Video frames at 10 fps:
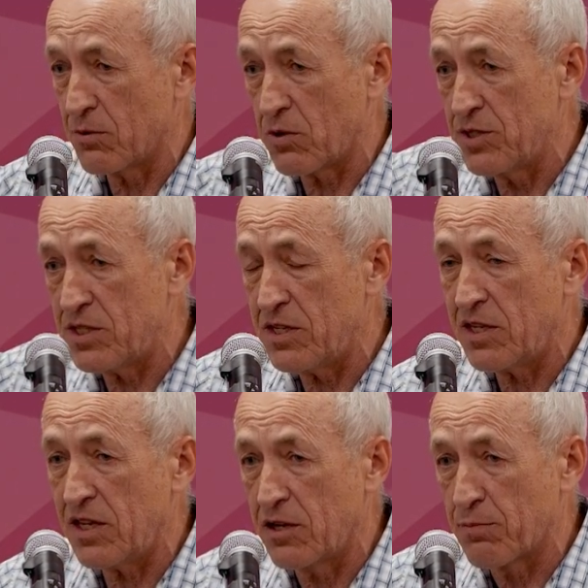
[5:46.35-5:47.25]
You can see
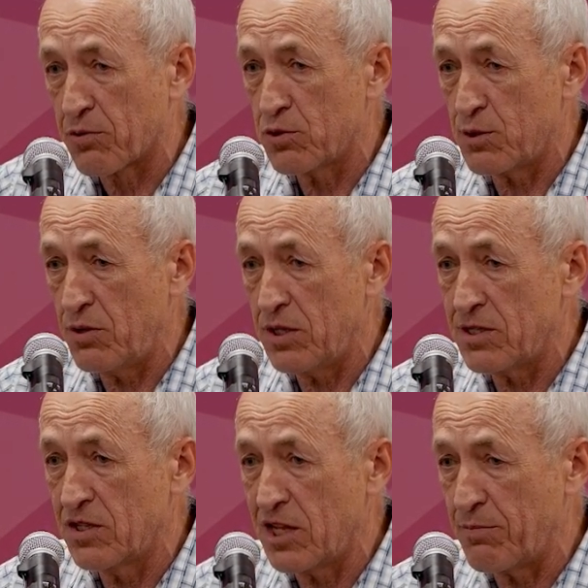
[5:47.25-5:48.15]
here reproducibility
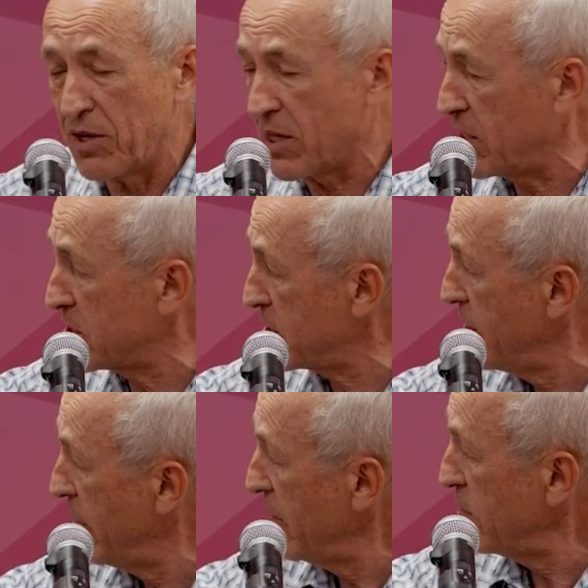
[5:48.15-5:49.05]
in triplicates.
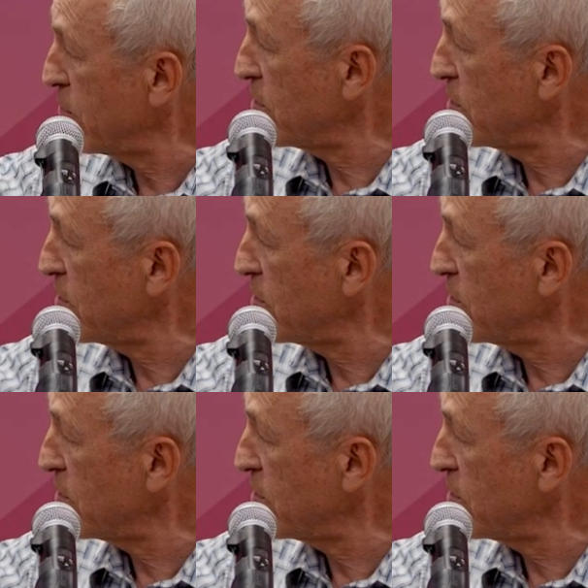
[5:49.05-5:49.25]
You